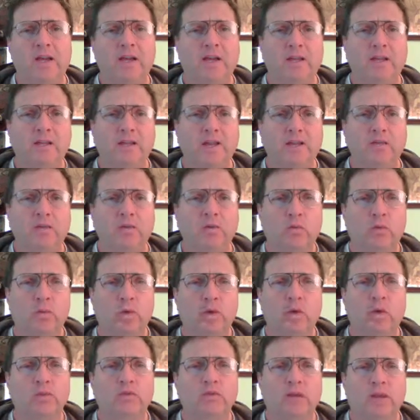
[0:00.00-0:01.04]
It doesn't
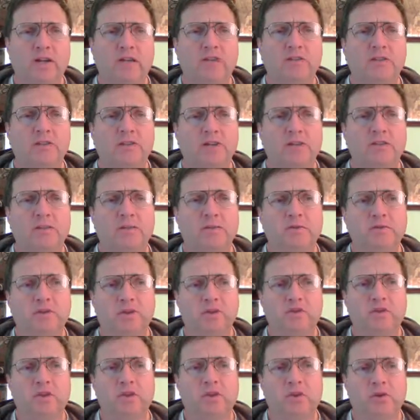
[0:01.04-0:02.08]
work. Try to stick
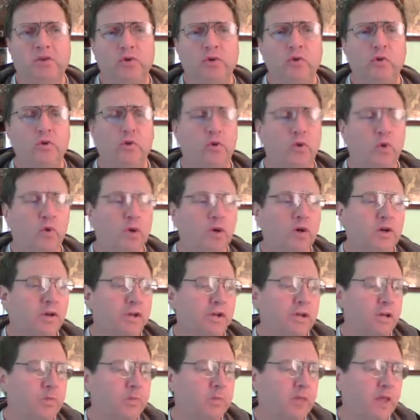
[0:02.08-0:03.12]
specific to your
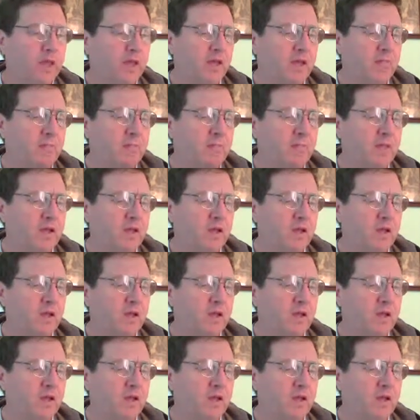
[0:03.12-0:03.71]
campaign.